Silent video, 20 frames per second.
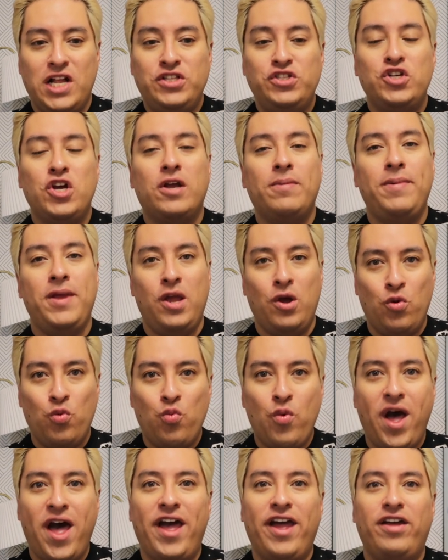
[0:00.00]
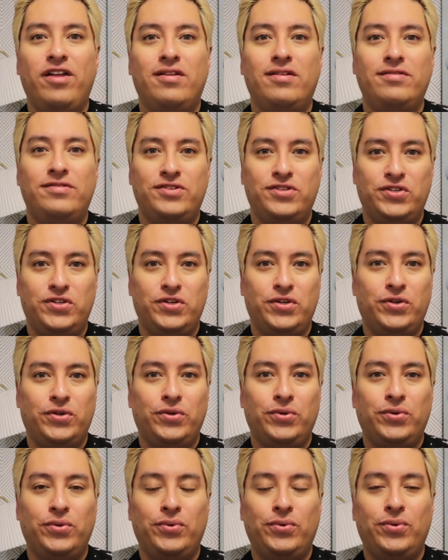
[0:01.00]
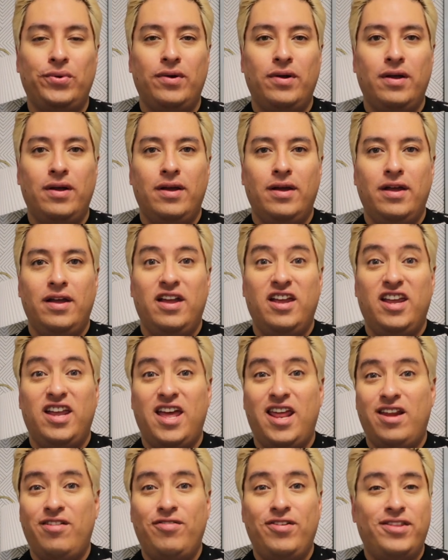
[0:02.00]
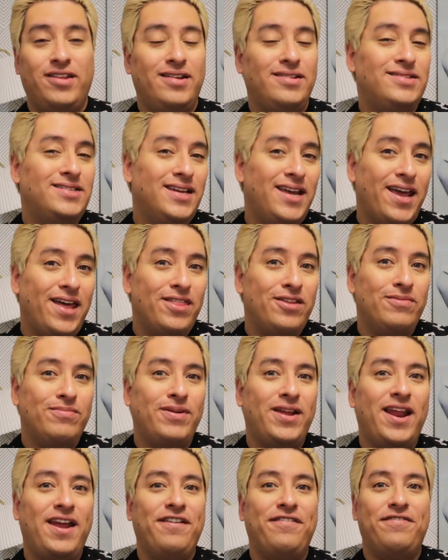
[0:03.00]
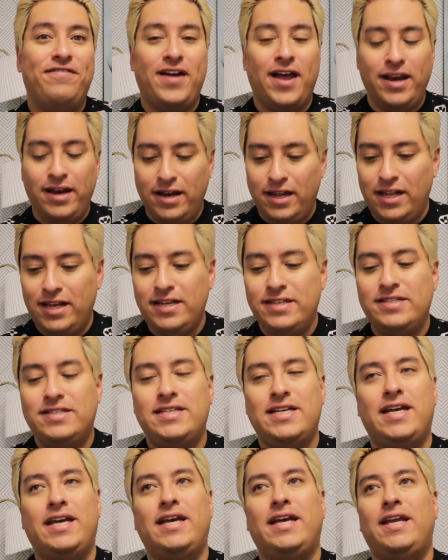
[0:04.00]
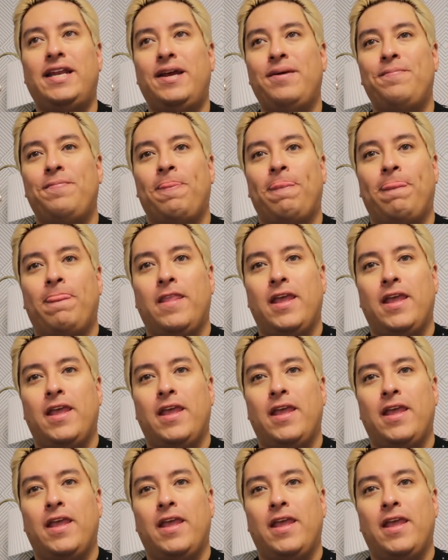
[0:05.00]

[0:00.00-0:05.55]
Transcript: took me a while to get everything together, but I finally did.